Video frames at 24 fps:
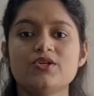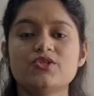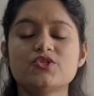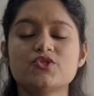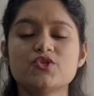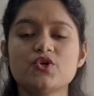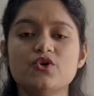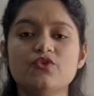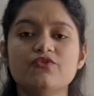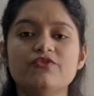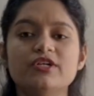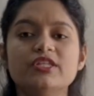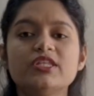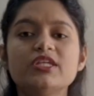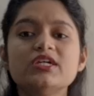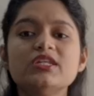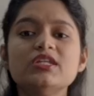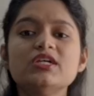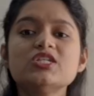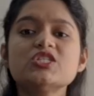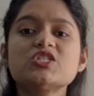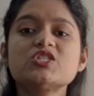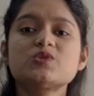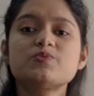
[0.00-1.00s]
So within
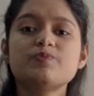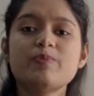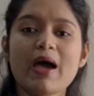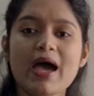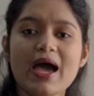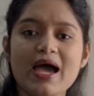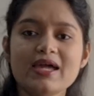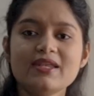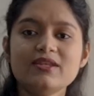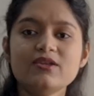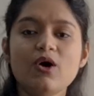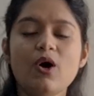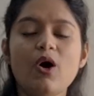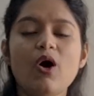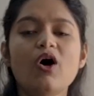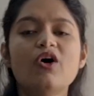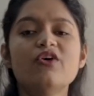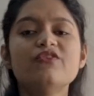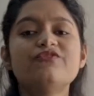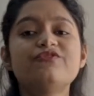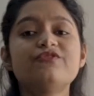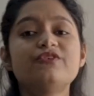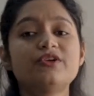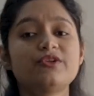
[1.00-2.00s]
a span
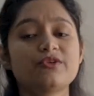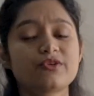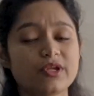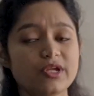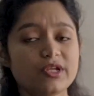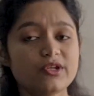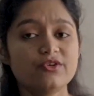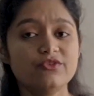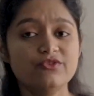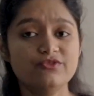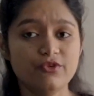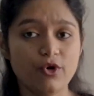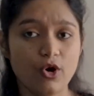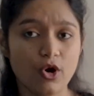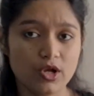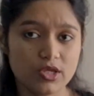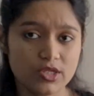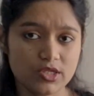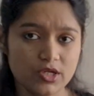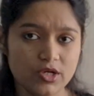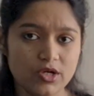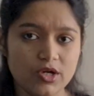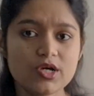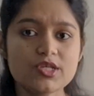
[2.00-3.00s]
of three to four
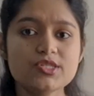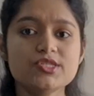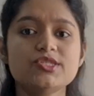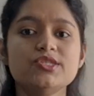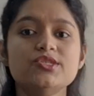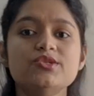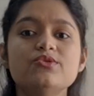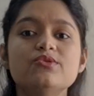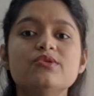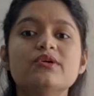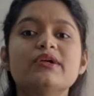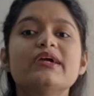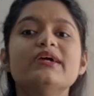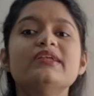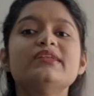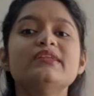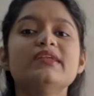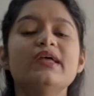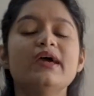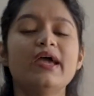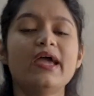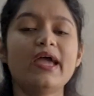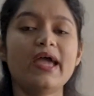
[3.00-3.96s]
years, you can